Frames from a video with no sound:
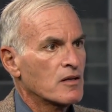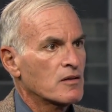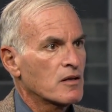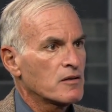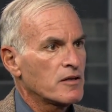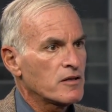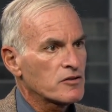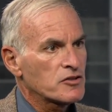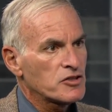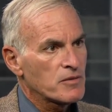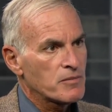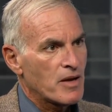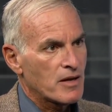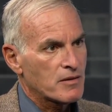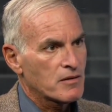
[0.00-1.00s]
The
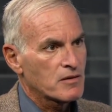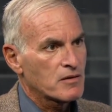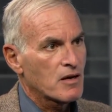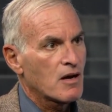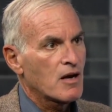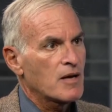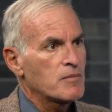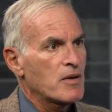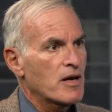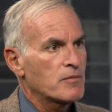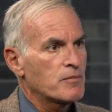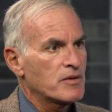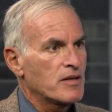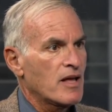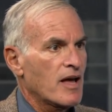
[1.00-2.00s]
leadership at the time
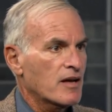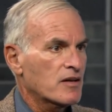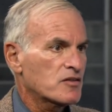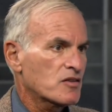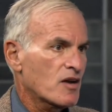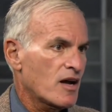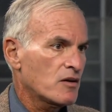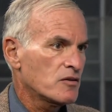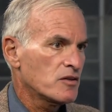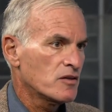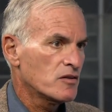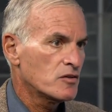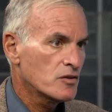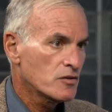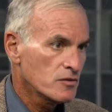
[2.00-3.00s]
had been exiled
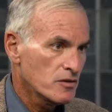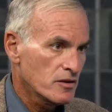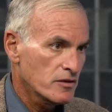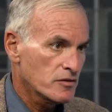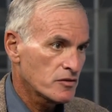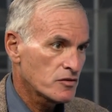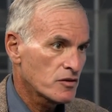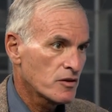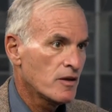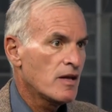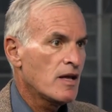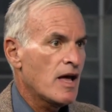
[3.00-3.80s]
in Tunis